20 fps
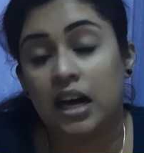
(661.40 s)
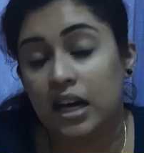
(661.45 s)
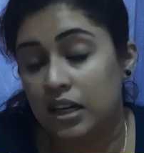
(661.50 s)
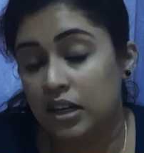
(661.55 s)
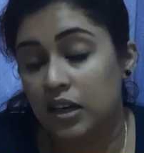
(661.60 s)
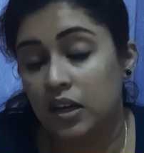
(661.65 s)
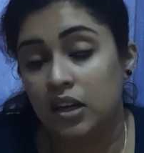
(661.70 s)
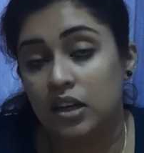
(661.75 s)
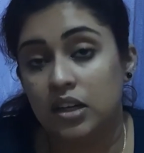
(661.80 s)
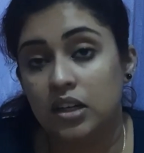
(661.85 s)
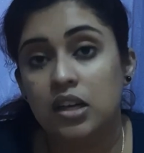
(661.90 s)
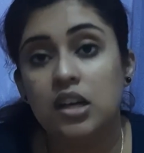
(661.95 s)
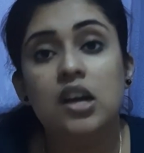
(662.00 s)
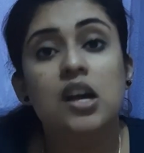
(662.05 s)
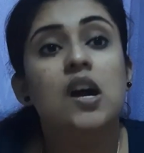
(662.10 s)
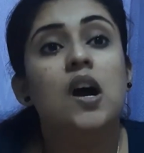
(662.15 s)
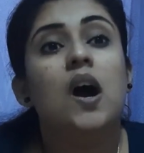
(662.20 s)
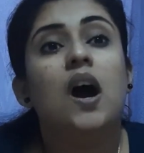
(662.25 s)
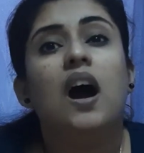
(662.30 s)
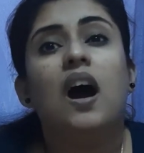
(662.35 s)
unlearn.
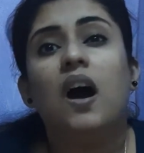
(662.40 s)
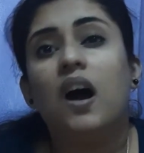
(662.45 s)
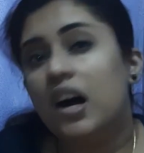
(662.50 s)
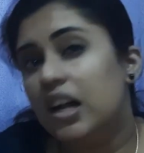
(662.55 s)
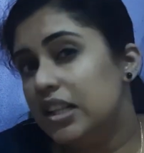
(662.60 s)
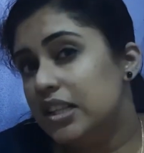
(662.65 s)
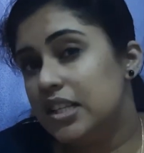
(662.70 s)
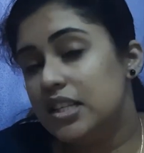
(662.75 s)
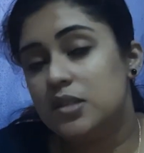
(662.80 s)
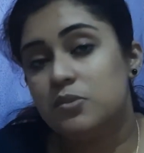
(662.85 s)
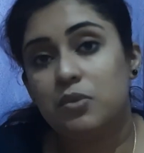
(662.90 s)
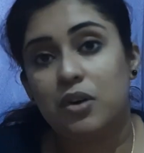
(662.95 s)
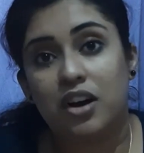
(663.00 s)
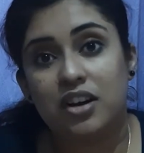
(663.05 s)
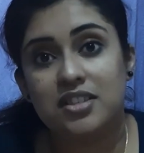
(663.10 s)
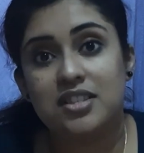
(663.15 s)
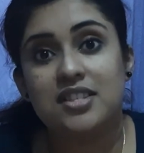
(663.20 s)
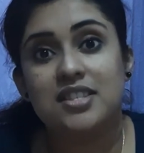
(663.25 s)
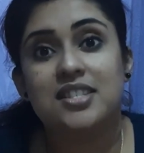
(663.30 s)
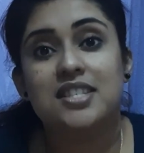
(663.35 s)
All these
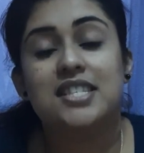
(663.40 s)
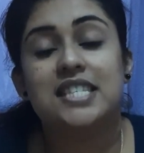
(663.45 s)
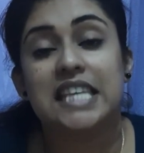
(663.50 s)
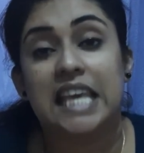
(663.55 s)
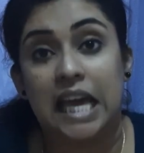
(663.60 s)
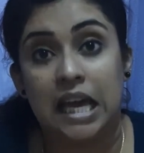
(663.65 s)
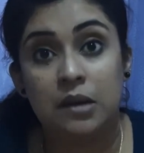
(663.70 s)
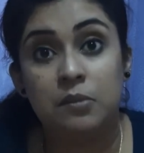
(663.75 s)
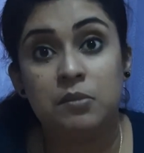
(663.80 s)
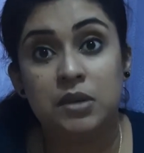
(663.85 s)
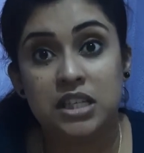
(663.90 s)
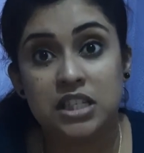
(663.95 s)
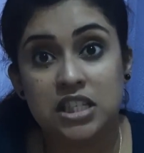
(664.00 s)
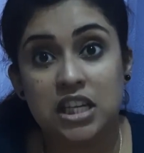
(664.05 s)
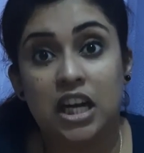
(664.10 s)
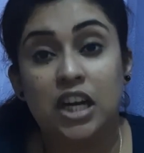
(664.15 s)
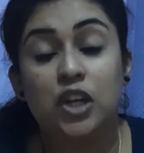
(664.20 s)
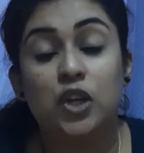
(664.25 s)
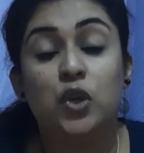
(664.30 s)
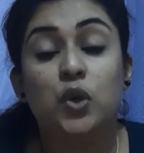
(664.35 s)
processes can be
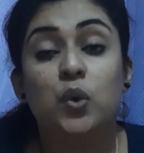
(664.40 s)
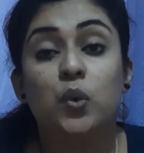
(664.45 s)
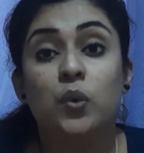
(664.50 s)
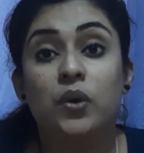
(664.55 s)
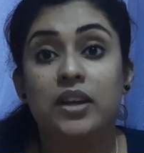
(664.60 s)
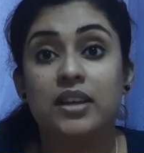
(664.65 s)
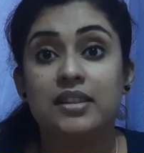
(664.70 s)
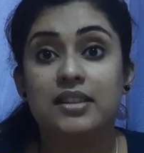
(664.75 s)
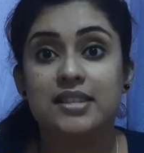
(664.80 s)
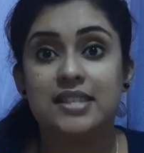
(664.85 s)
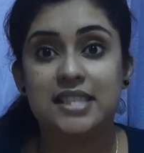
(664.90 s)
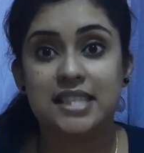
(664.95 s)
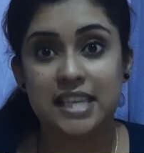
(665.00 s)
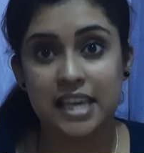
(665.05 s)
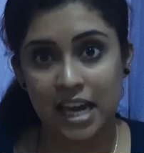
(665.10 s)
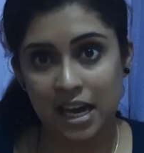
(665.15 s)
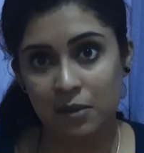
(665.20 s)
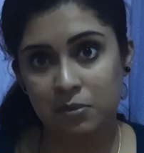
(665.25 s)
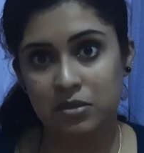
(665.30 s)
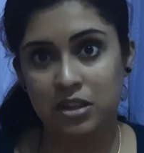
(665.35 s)
done during this
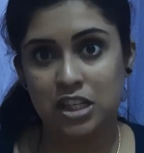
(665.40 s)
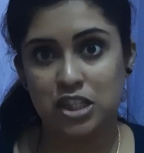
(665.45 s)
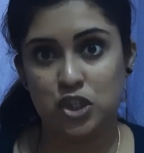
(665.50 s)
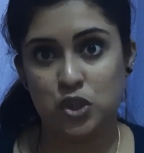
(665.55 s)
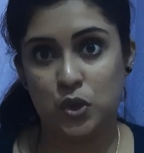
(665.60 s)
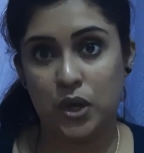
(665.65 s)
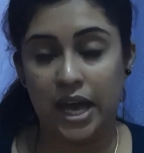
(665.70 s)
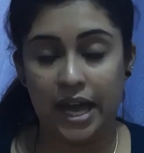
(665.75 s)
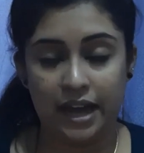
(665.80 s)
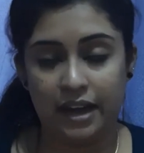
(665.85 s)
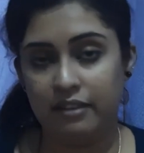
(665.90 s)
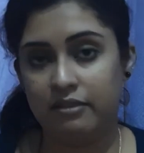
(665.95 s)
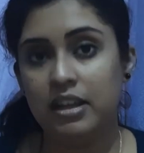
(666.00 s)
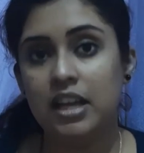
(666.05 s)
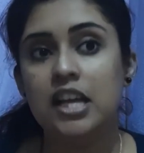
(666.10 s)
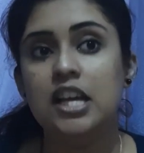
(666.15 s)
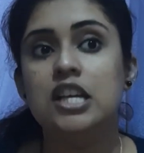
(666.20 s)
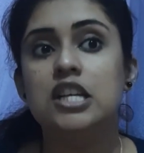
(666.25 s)
gap that you have.